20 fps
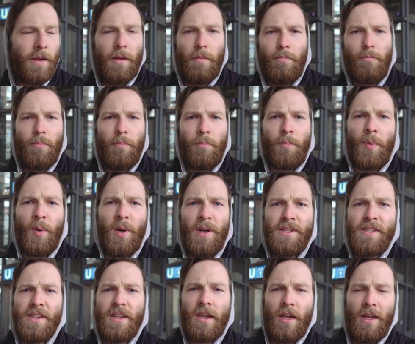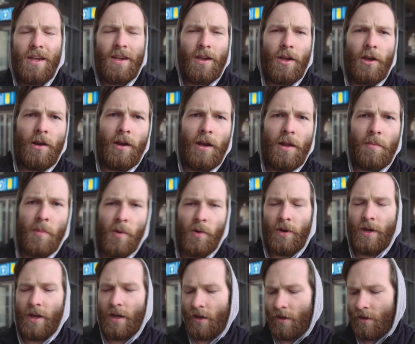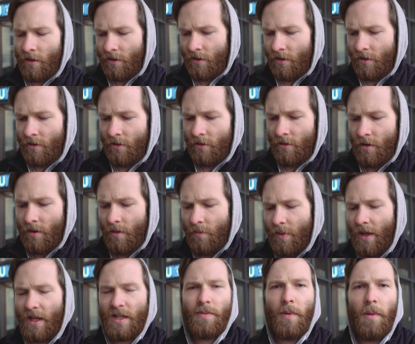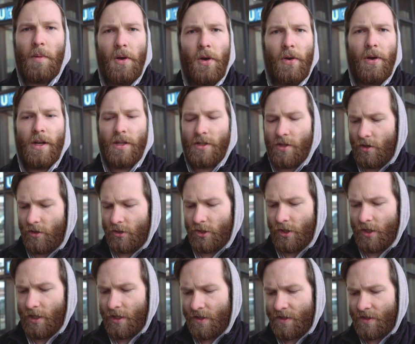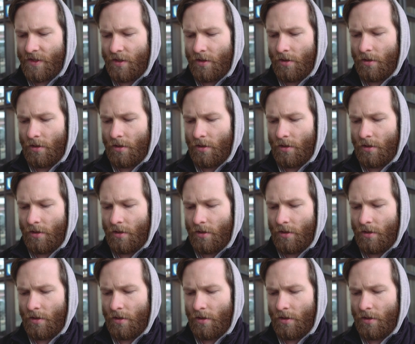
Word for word: a brisk early morning. Ben's probably already told you this,